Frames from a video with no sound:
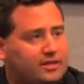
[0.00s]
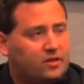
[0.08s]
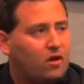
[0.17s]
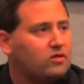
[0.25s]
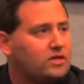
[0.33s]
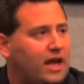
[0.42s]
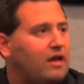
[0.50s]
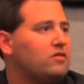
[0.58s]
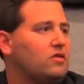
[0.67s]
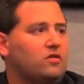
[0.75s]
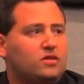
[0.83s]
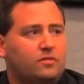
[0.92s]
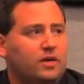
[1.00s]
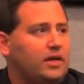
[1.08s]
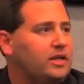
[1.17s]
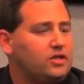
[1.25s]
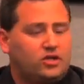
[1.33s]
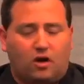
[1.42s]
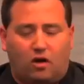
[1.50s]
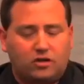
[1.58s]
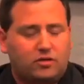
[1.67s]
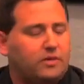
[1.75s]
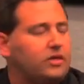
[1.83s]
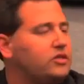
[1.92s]
Goes, downloads them,
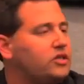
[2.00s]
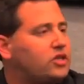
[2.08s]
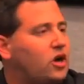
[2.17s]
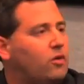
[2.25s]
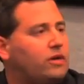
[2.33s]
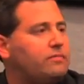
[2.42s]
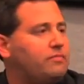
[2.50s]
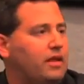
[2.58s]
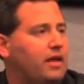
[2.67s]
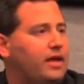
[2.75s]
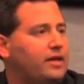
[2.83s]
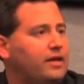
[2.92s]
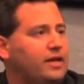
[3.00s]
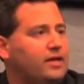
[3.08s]
installs them, and you just go in and play.